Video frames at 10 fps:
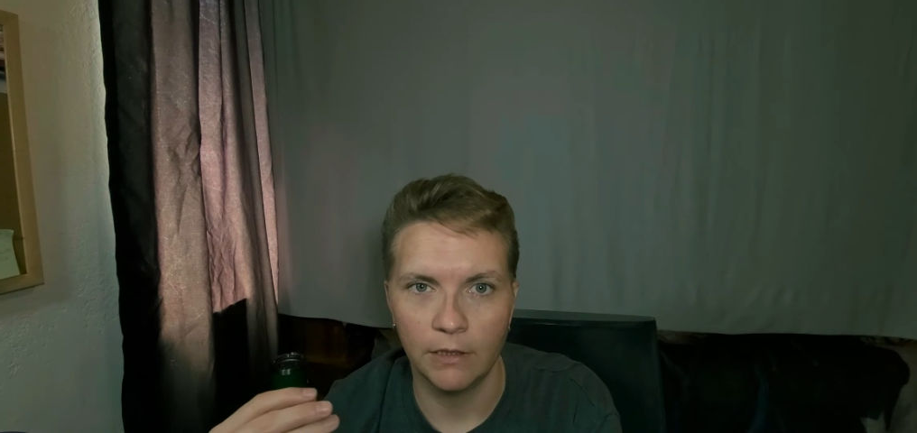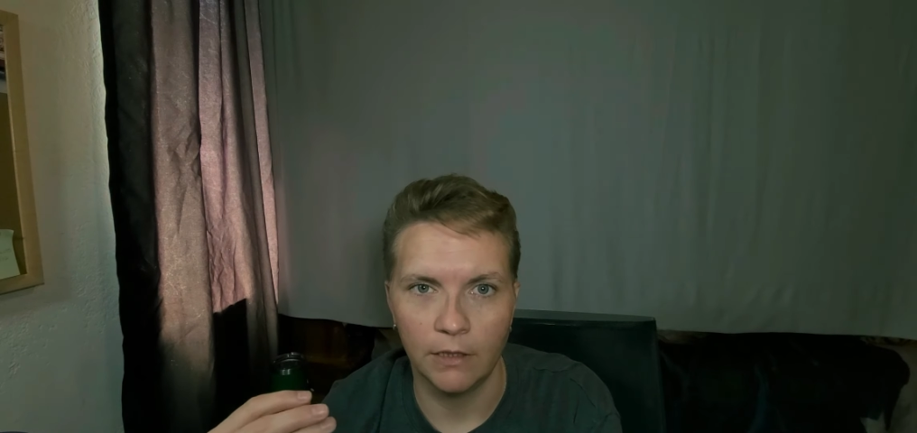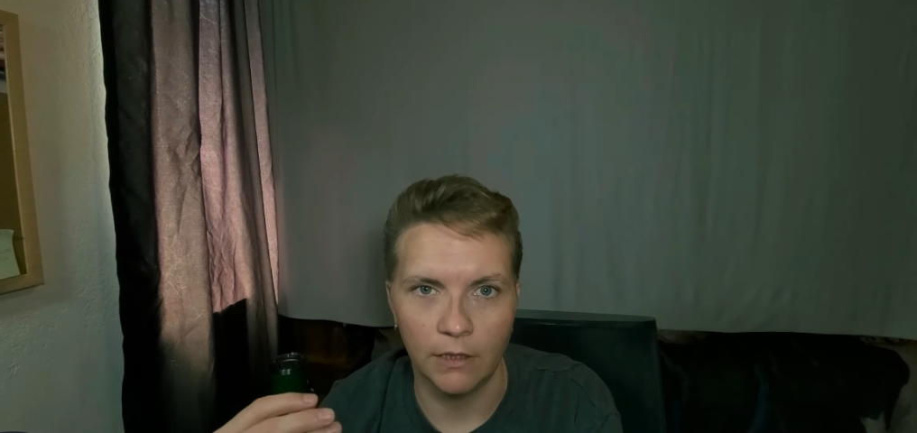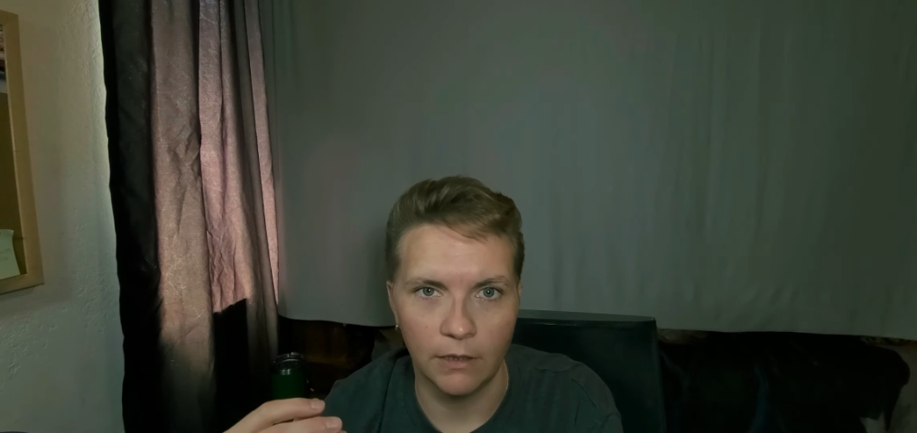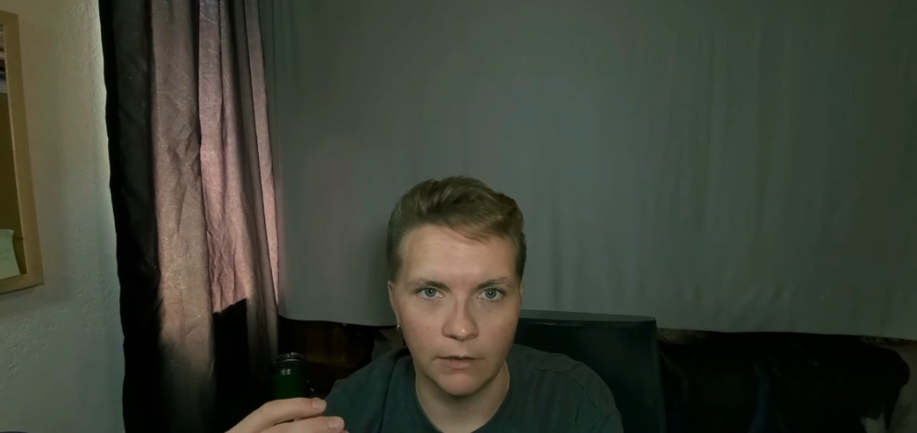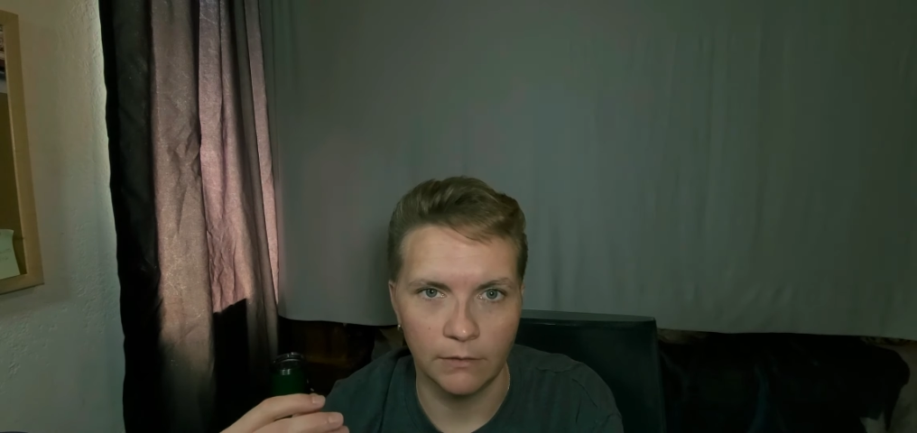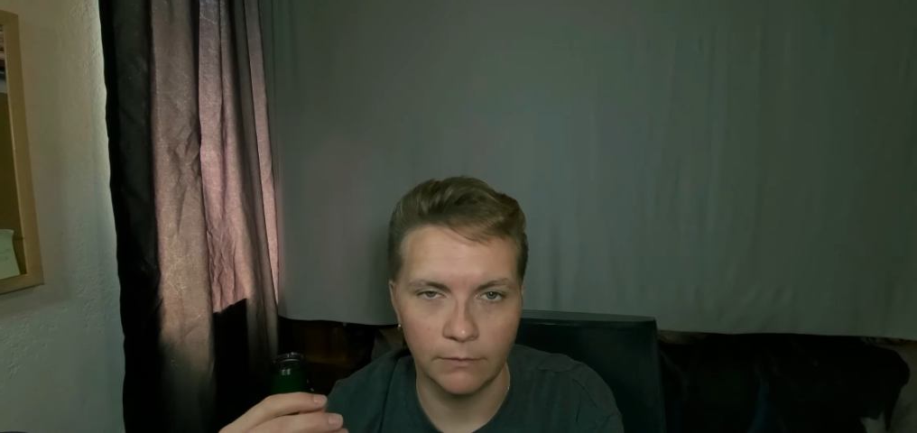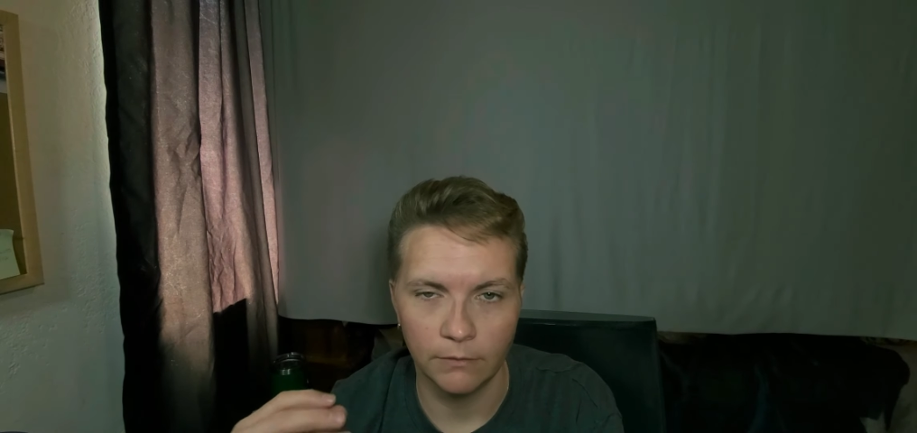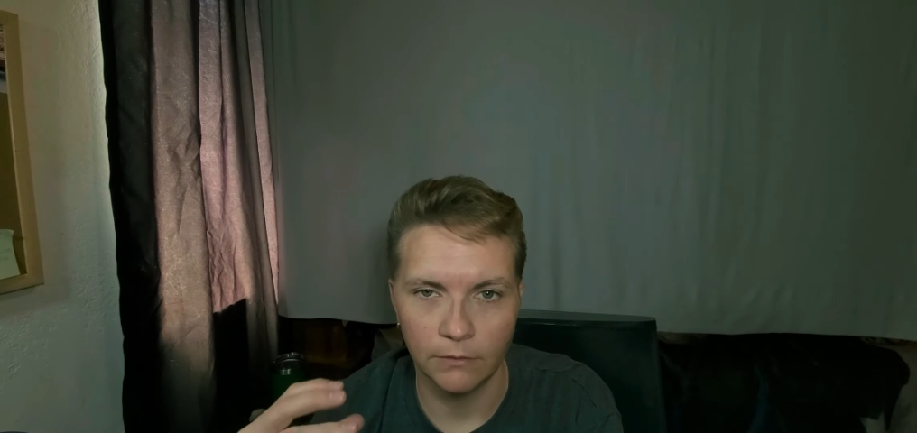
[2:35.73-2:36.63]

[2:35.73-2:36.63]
a